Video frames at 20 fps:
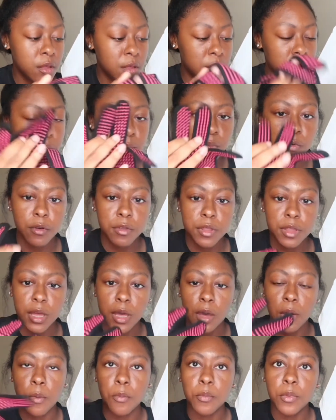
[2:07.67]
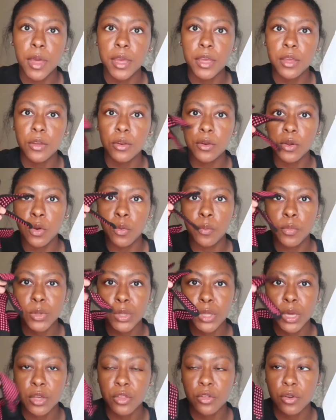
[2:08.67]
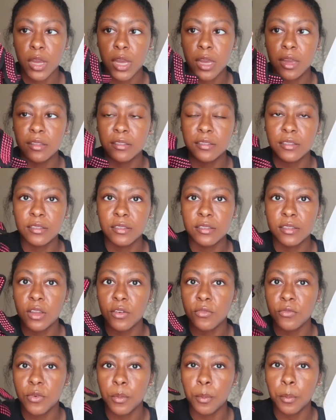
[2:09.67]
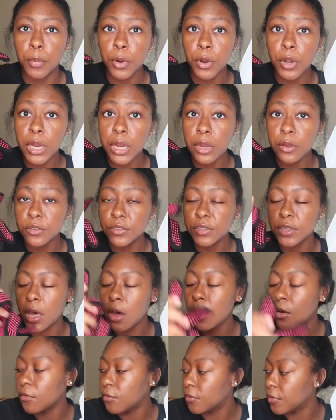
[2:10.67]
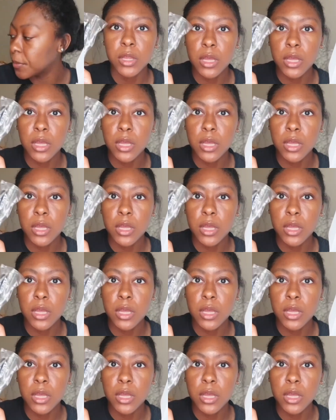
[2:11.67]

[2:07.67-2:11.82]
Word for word: is supposed to help like you know protect your hands and stuff from burning yourself